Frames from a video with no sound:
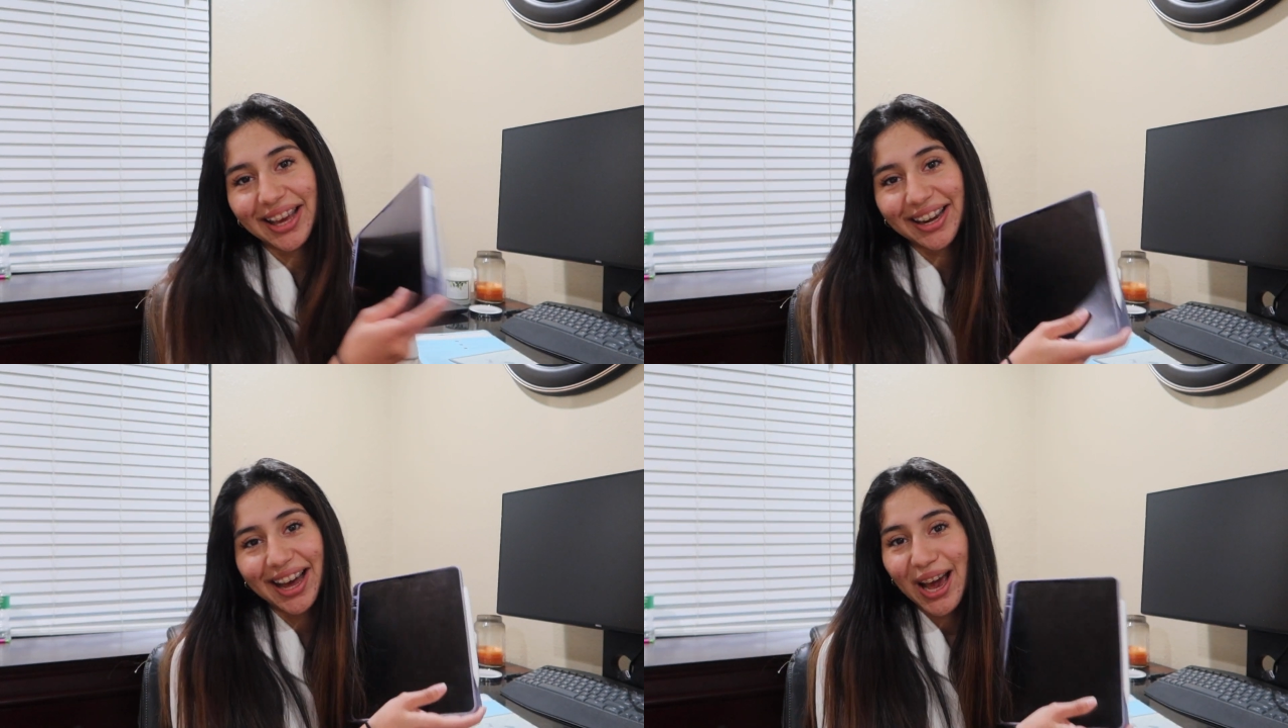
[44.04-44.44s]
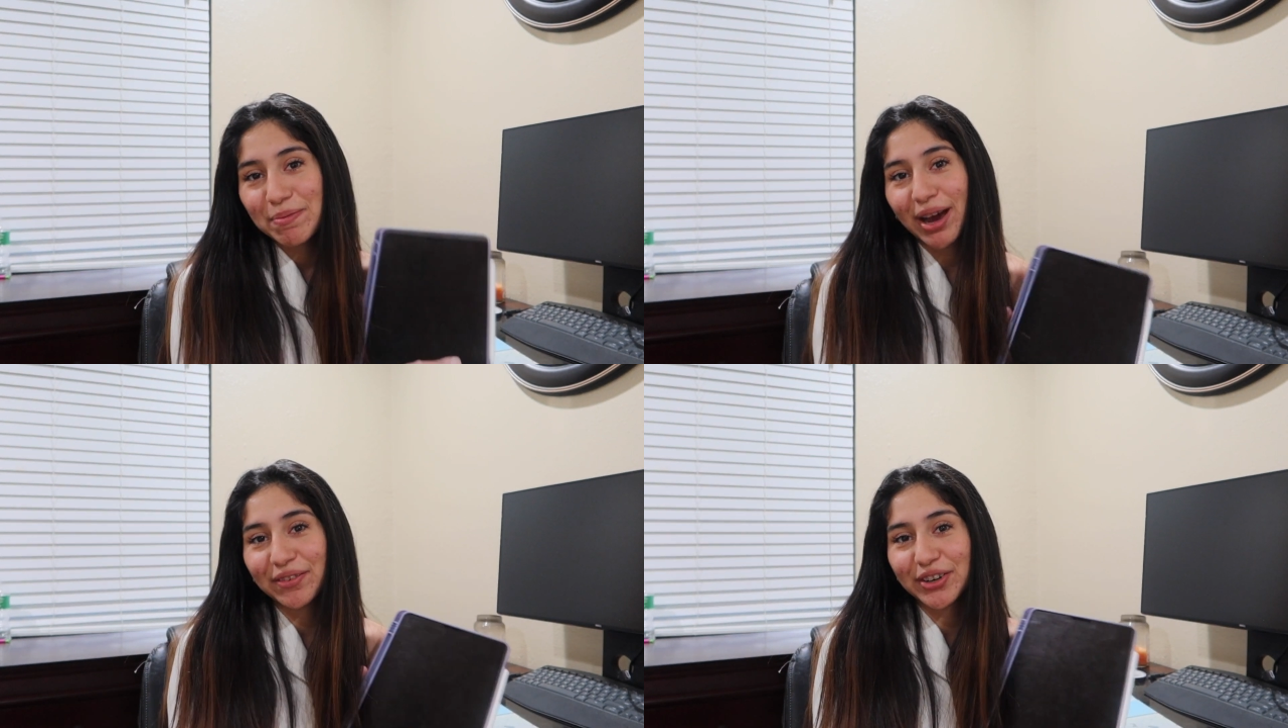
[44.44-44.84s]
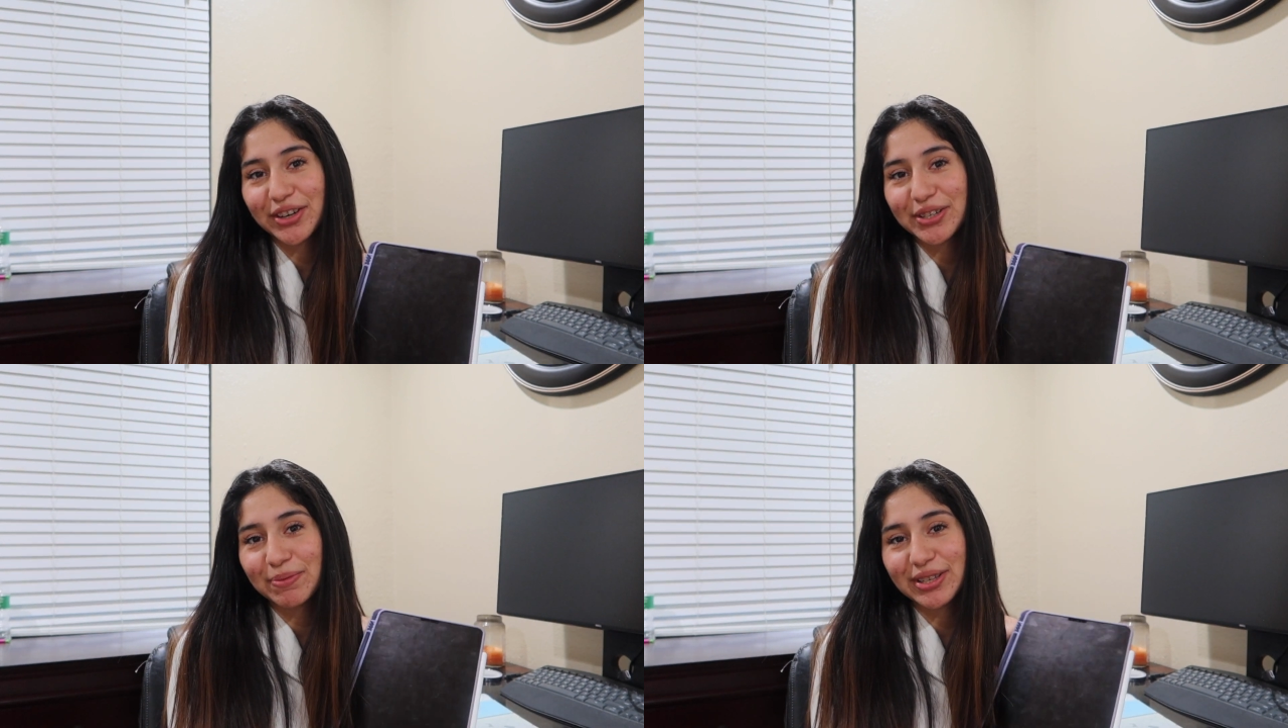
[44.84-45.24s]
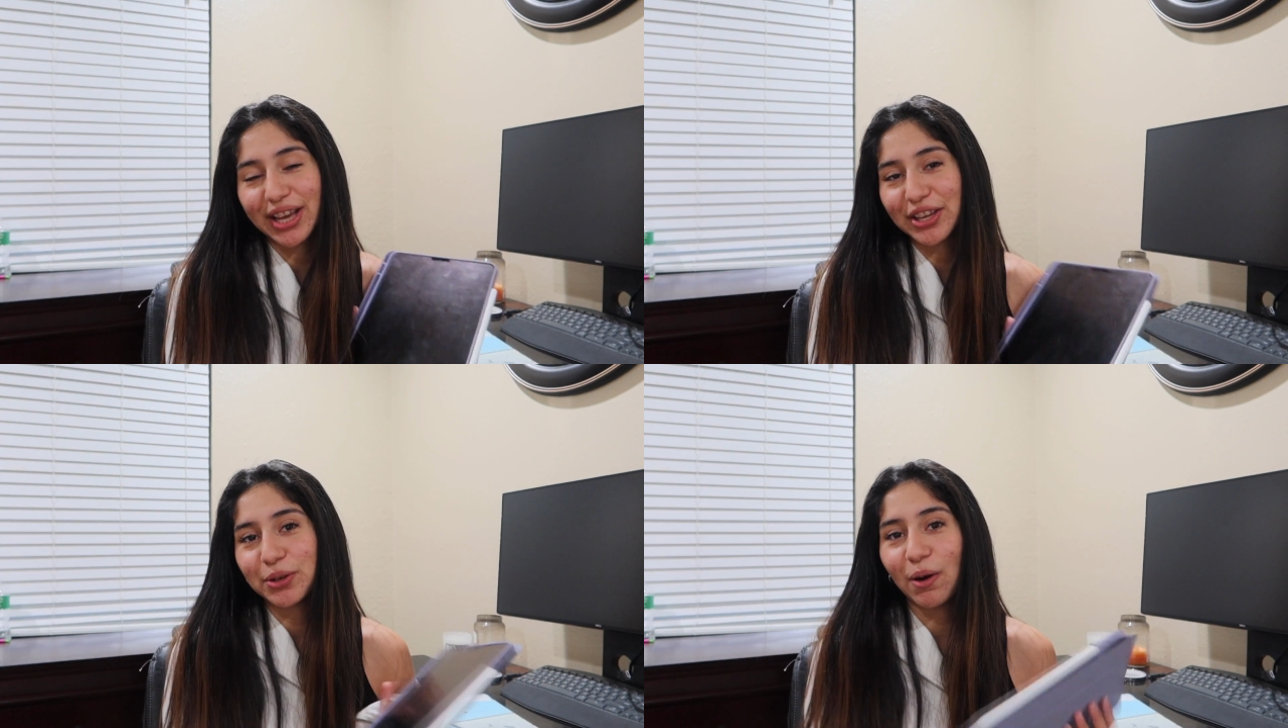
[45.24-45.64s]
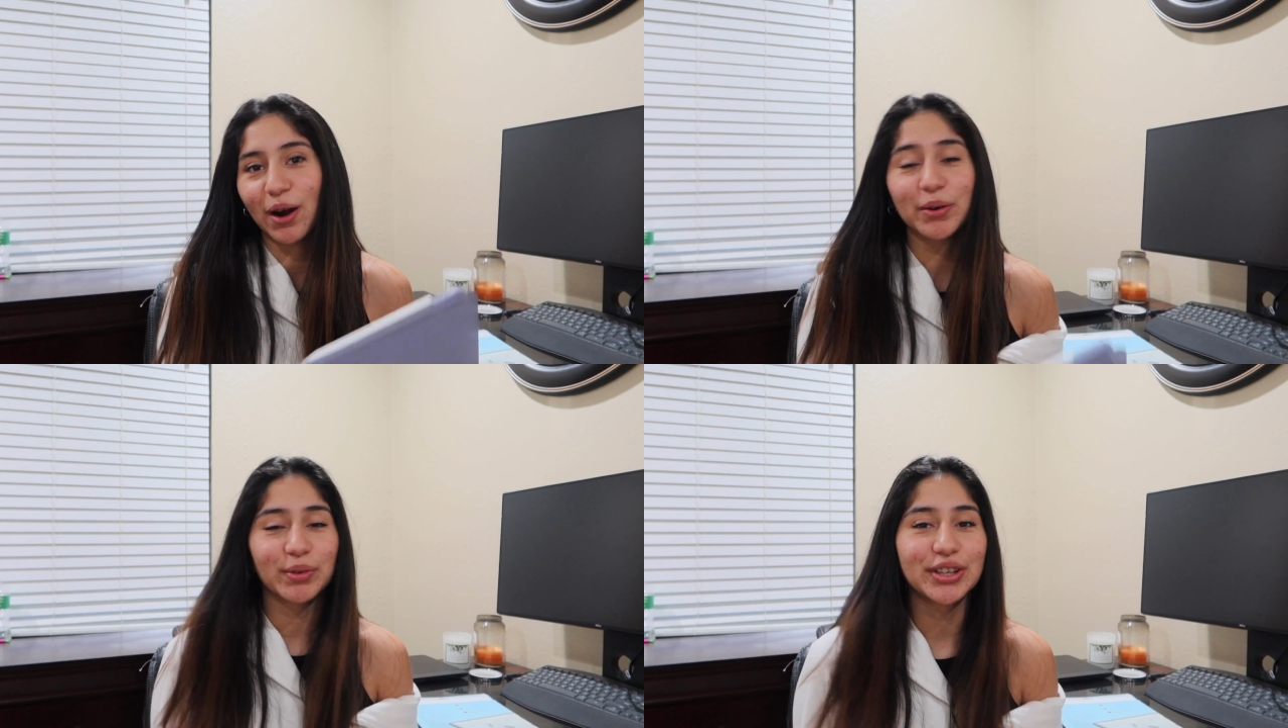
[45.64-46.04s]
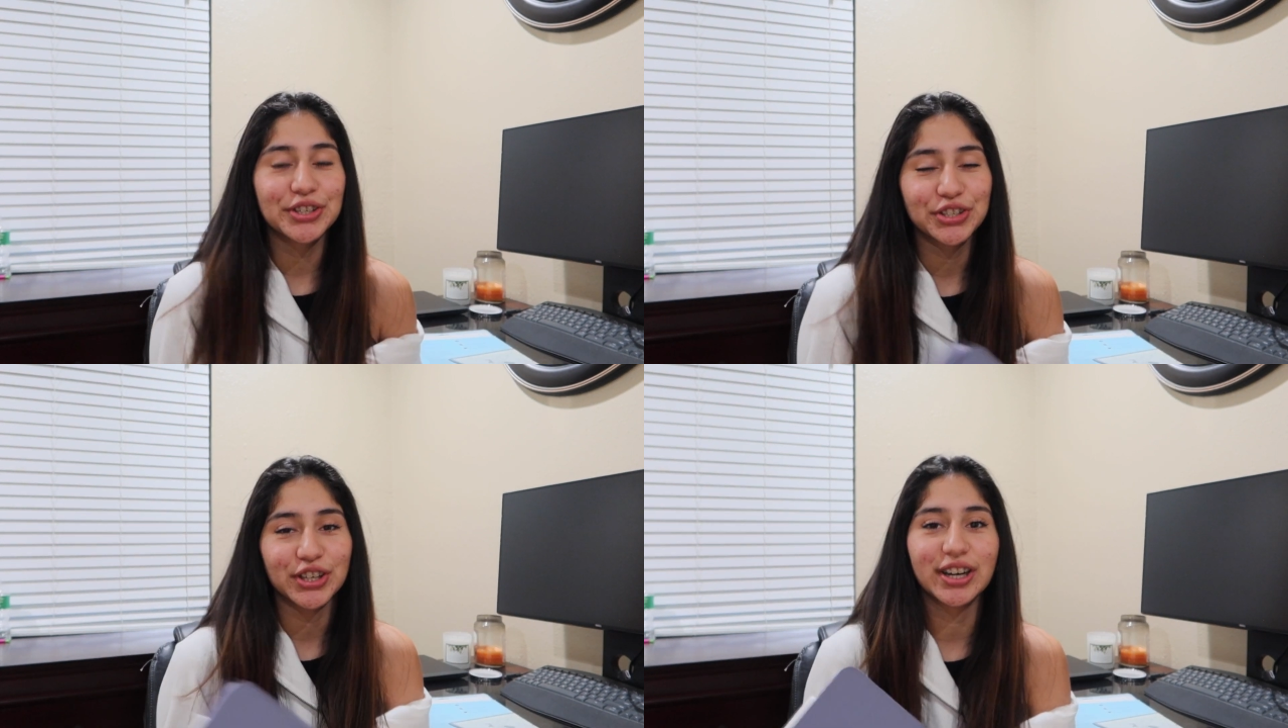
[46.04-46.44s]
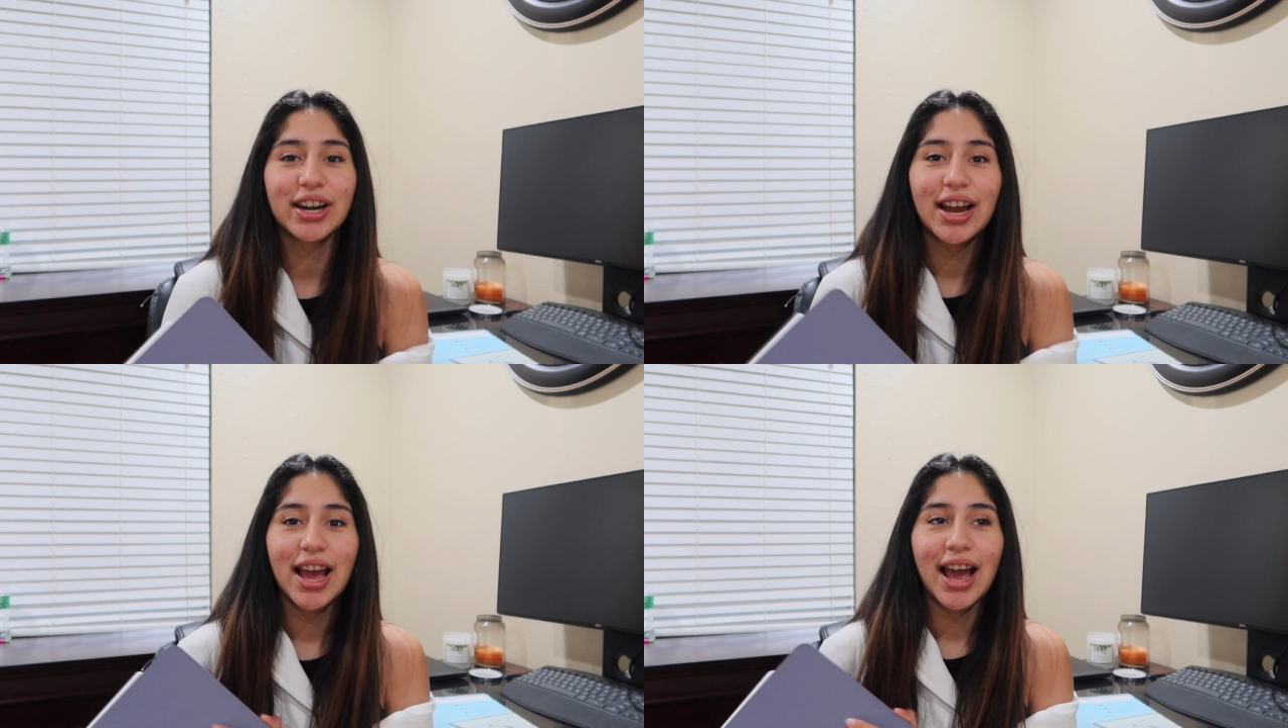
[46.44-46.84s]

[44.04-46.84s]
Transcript: an iPad for Christmas and you aren't really sure